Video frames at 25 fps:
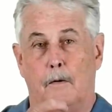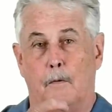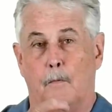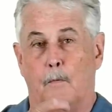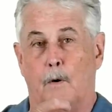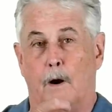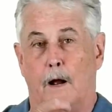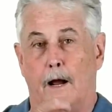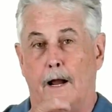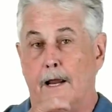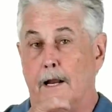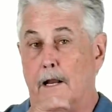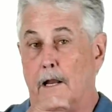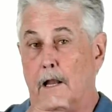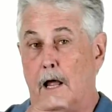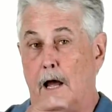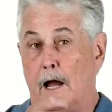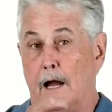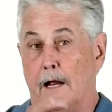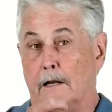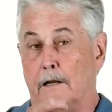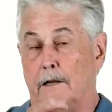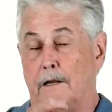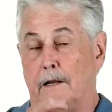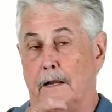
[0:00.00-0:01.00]
Ryan
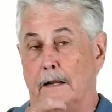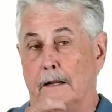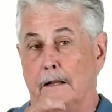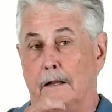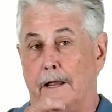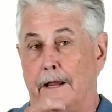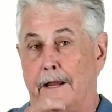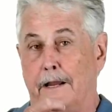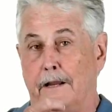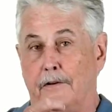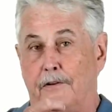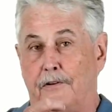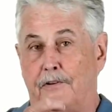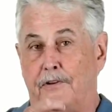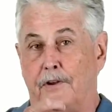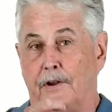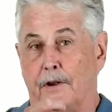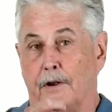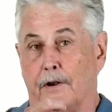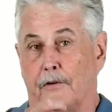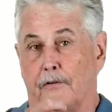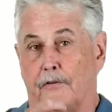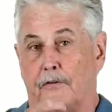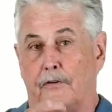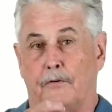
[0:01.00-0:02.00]
Lochte, lane
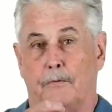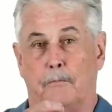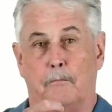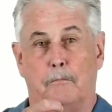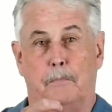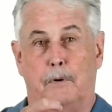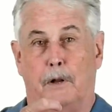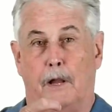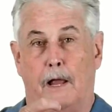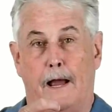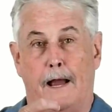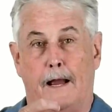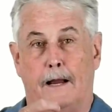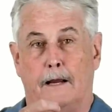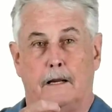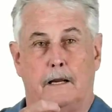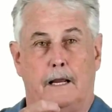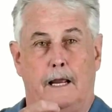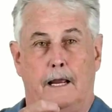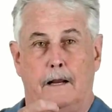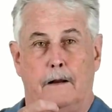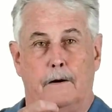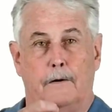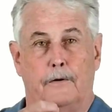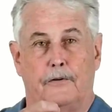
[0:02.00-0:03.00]
six, black
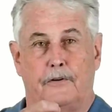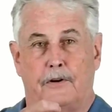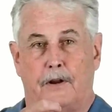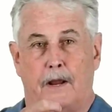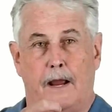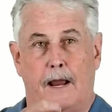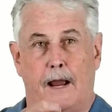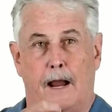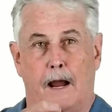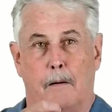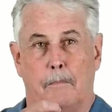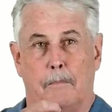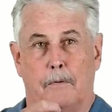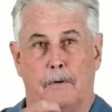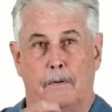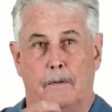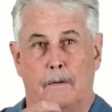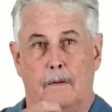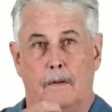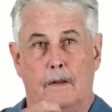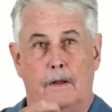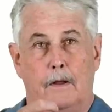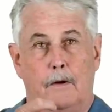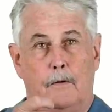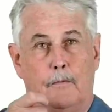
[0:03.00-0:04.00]
gator's cap,
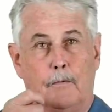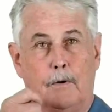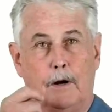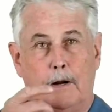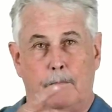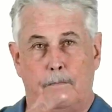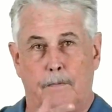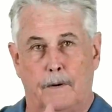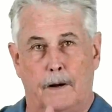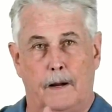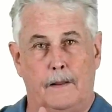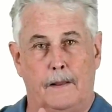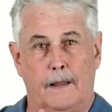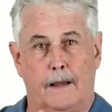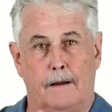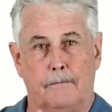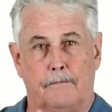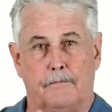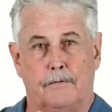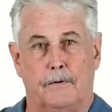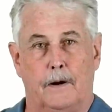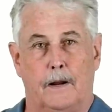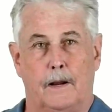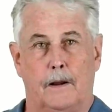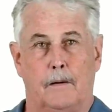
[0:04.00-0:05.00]
right by
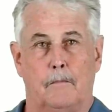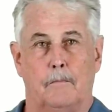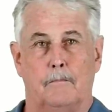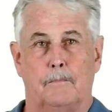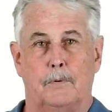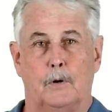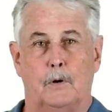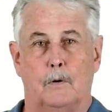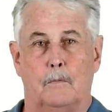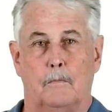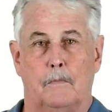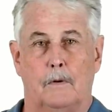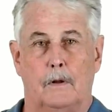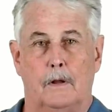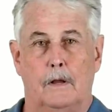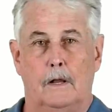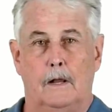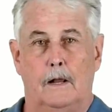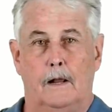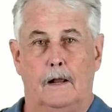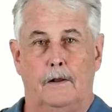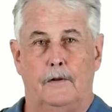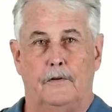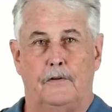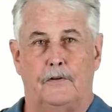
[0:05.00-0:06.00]
that frame, boom.
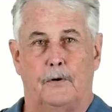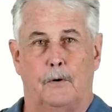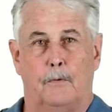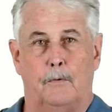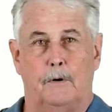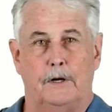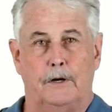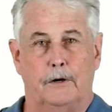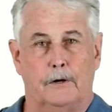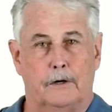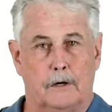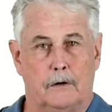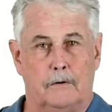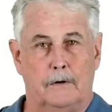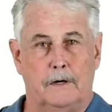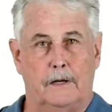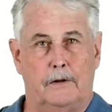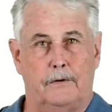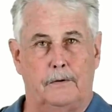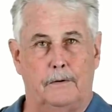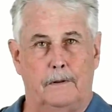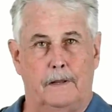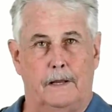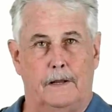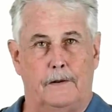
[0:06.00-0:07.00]
So when you're going
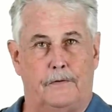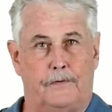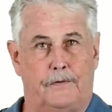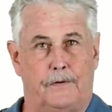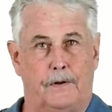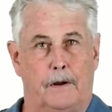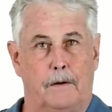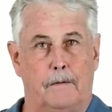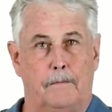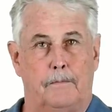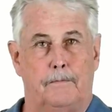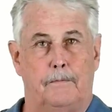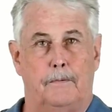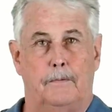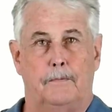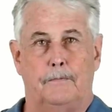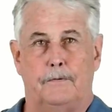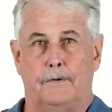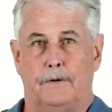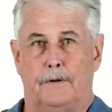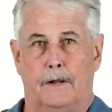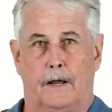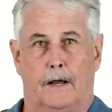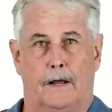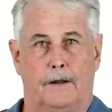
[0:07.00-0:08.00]
through that stuff
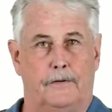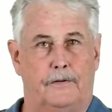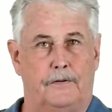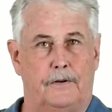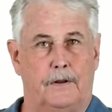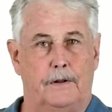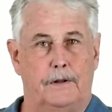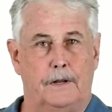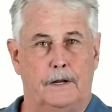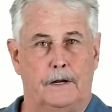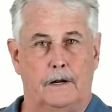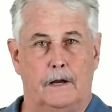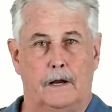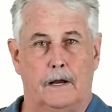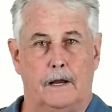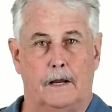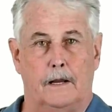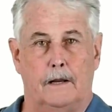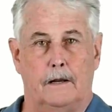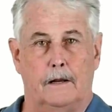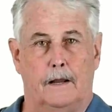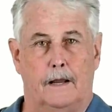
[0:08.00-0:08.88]
on Sunday night